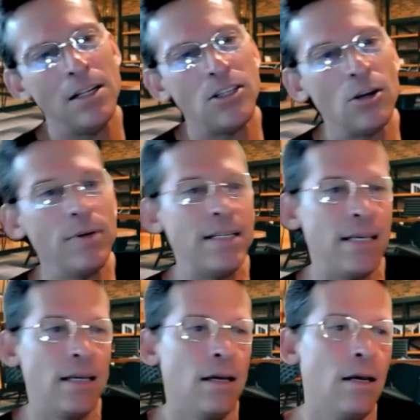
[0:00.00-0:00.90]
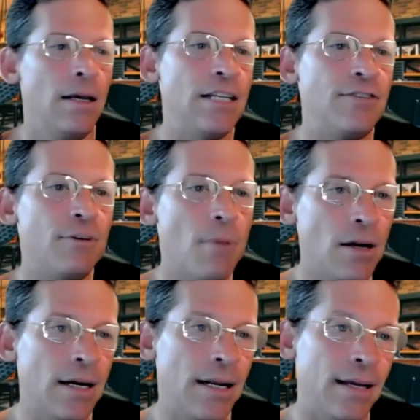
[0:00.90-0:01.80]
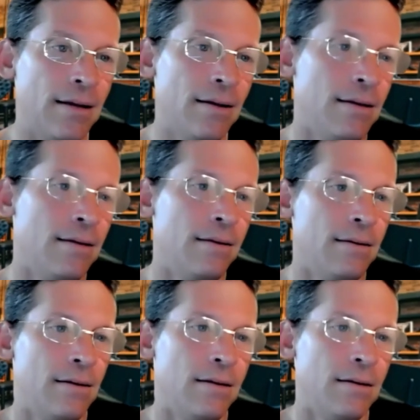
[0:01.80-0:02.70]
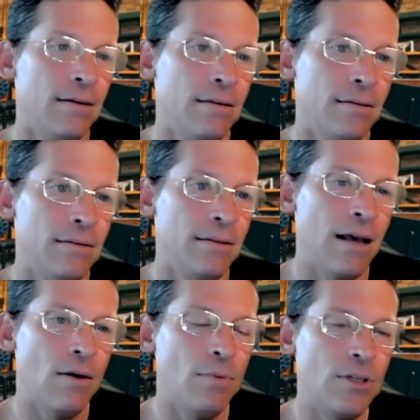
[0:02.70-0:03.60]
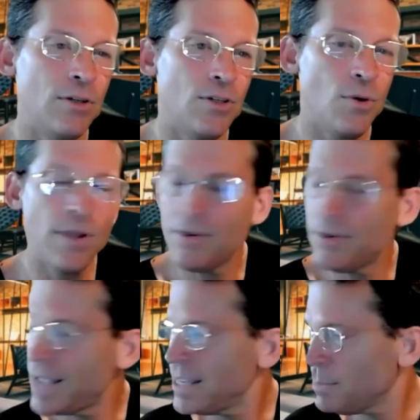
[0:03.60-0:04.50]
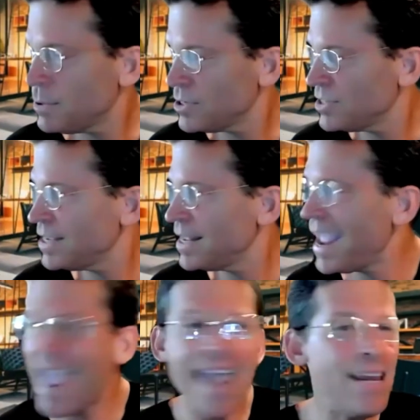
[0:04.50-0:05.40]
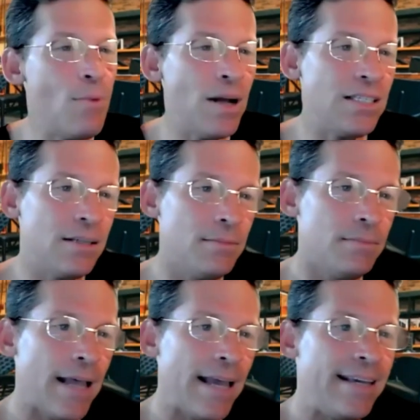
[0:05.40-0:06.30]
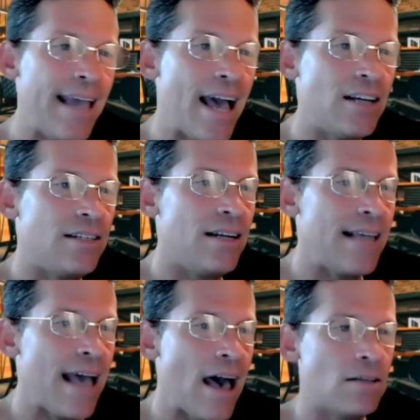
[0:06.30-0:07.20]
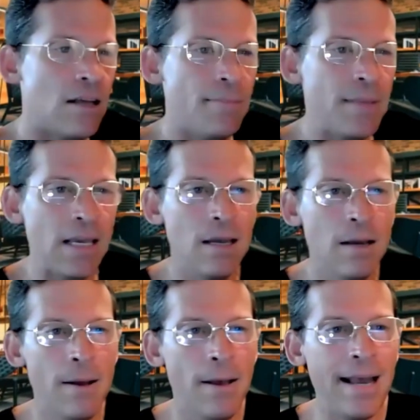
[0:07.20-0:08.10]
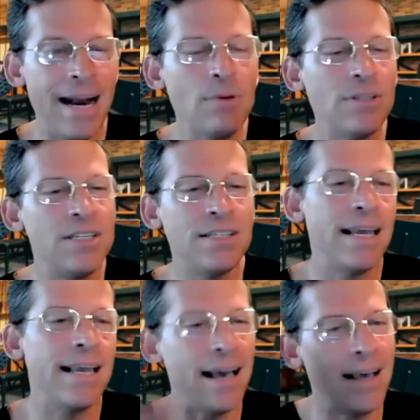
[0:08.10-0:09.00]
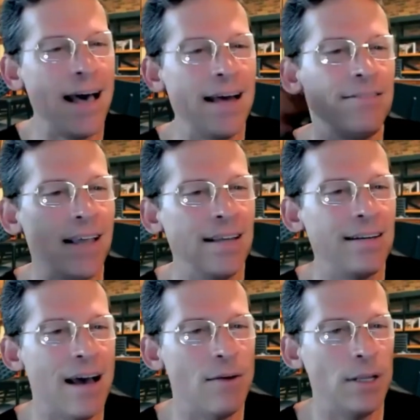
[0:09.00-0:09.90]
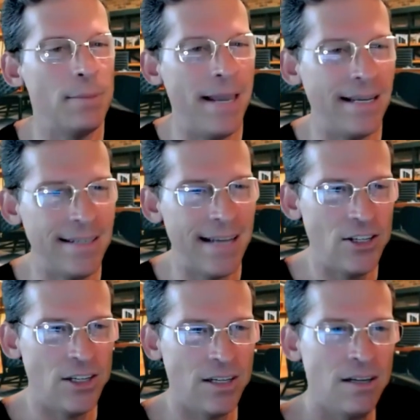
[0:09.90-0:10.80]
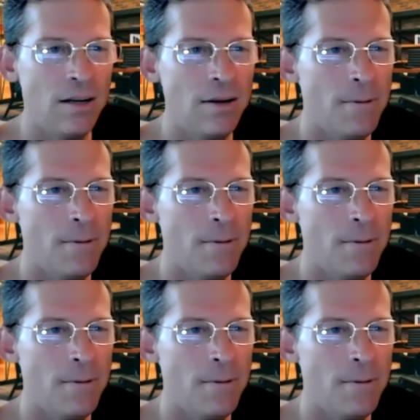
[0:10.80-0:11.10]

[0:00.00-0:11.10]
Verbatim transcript: it's so easy. It's for marketing. I, I went to a store the other day and the person said, Hey, you want some like cash discount or something? And I was just like kind of like not really paying attention.